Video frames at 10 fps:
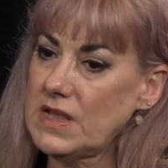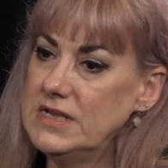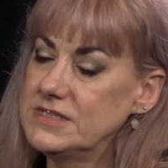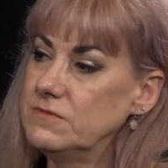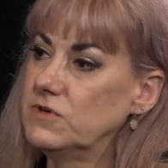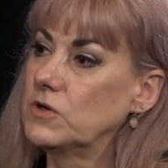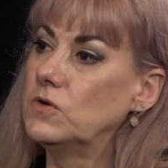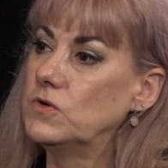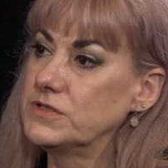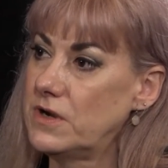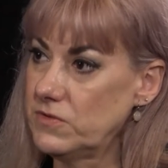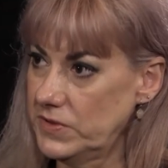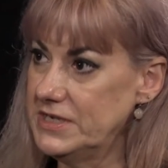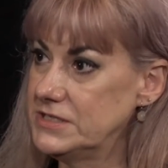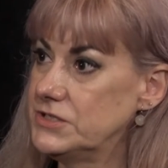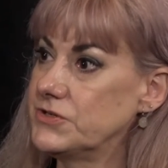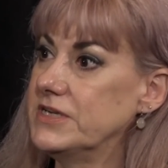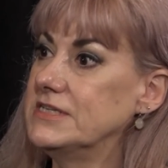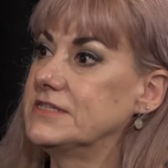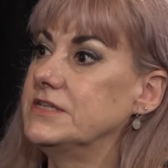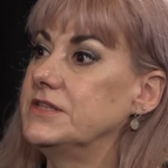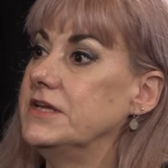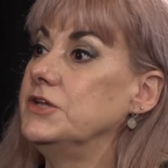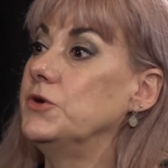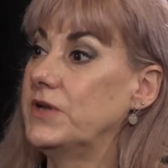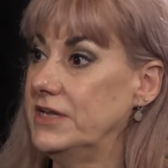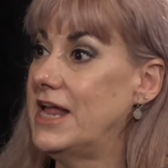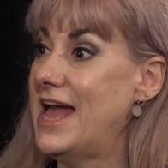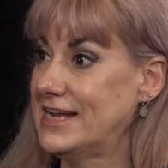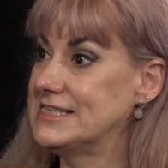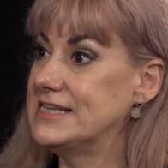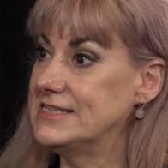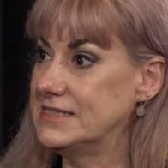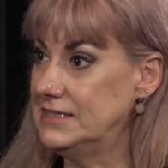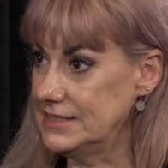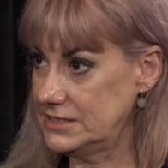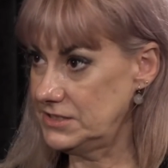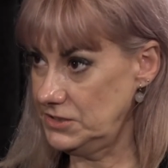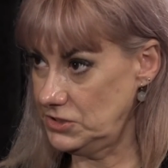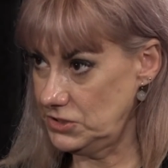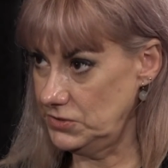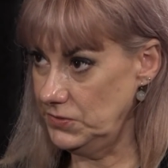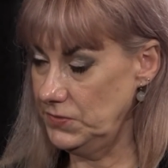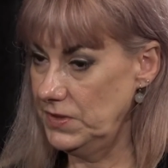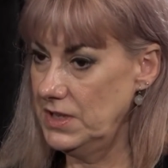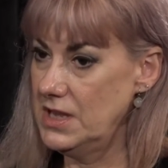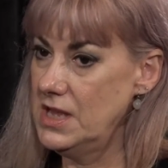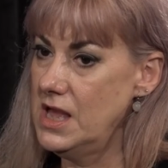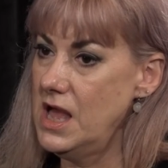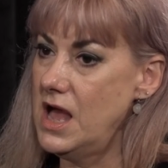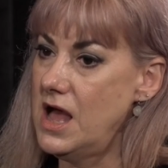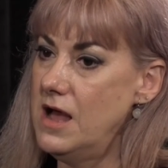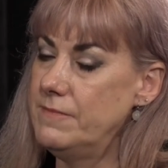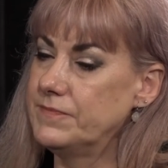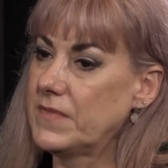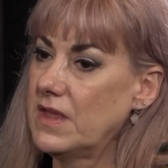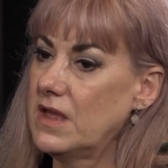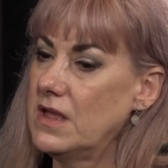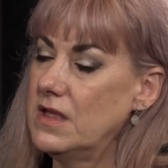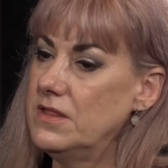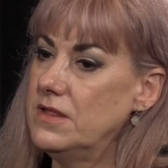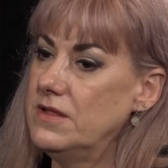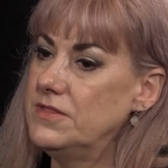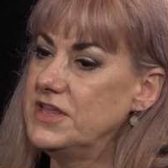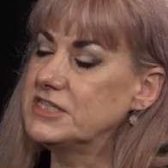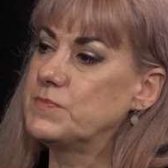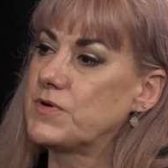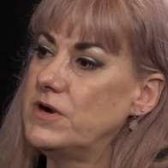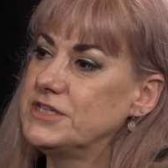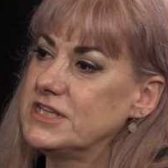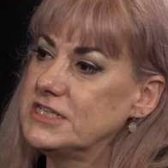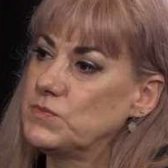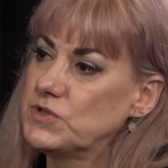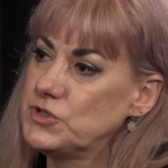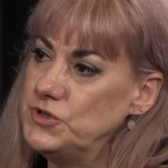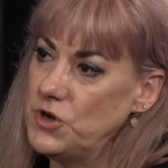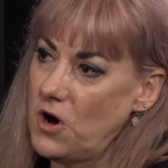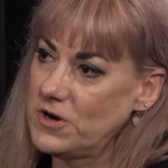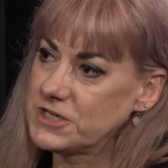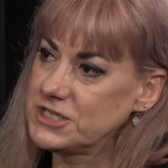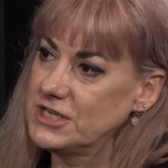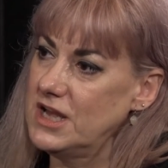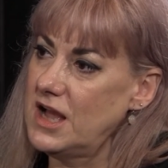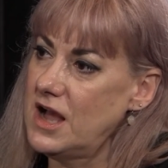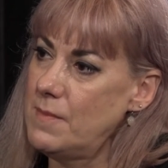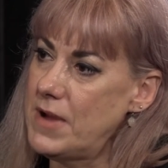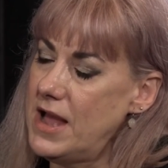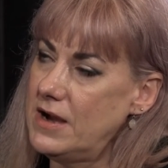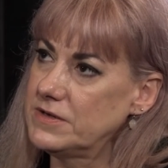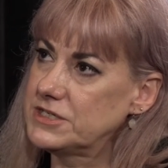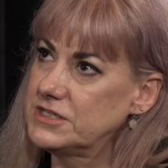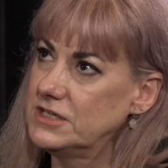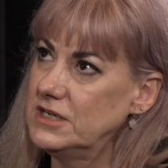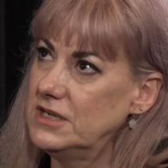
is it records oral histories that then you can access and listen to. Um, this process was not about